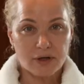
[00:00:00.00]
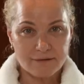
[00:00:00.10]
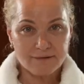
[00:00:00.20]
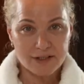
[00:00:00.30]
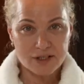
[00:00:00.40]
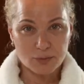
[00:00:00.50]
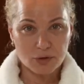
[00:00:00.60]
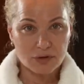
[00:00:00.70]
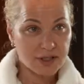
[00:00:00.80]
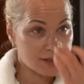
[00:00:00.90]

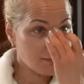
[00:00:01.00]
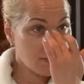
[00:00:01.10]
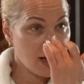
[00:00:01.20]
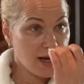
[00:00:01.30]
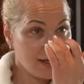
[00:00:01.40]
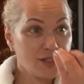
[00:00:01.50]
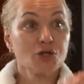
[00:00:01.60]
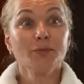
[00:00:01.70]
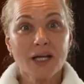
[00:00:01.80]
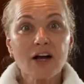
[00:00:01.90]
invisible, because mine
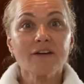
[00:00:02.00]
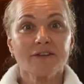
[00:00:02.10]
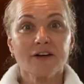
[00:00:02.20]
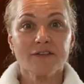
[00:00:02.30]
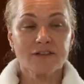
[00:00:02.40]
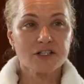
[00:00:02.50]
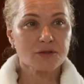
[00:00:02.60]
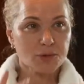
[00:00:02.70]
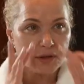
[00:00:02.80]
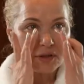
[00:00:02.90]
to me are very
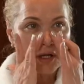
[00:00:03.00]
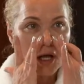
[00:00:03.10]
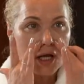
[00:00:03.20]
visible.